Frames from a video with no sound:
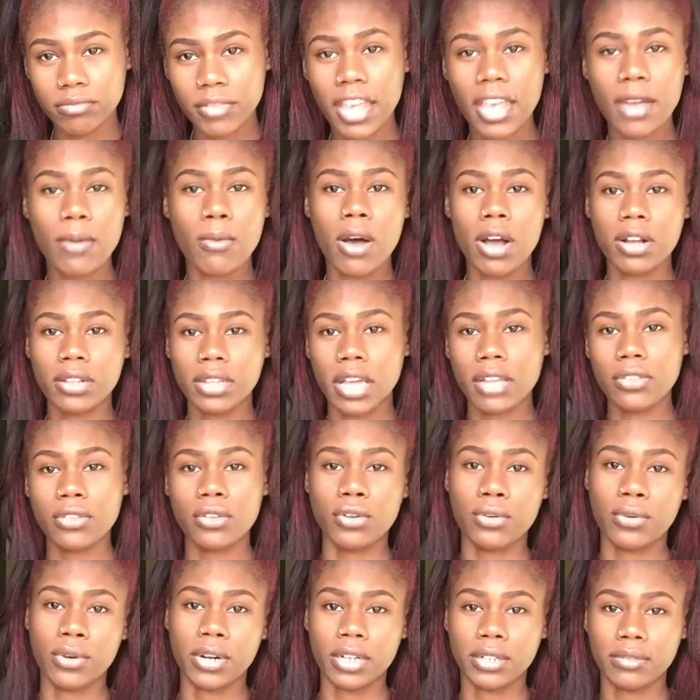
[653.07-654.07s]
and walked out
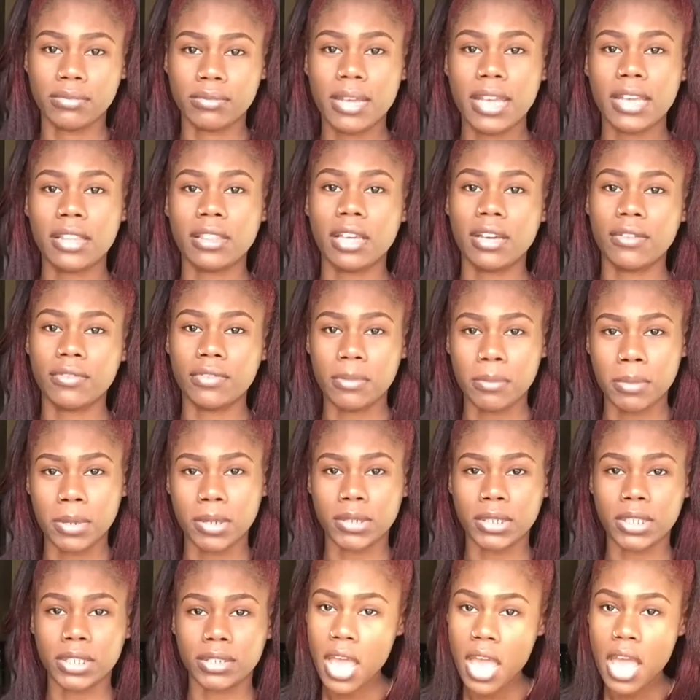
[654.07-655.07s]
the door and left the
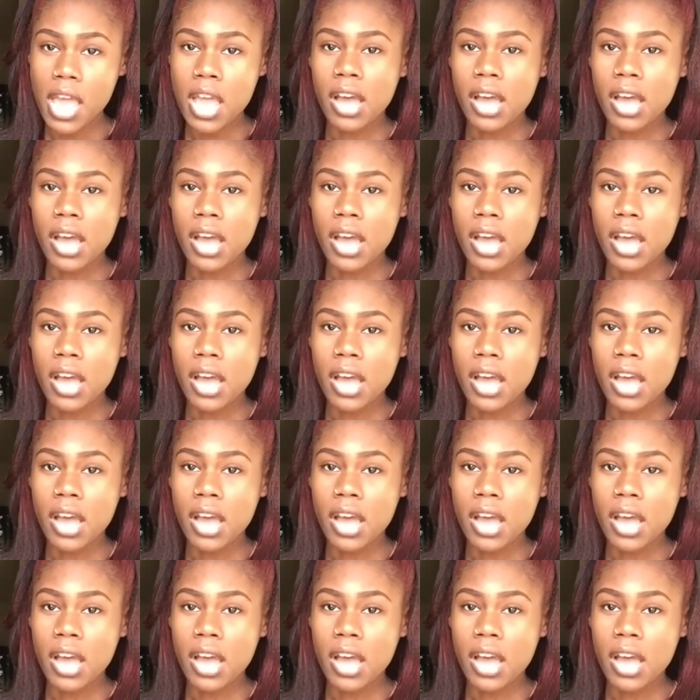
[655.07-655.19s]
building.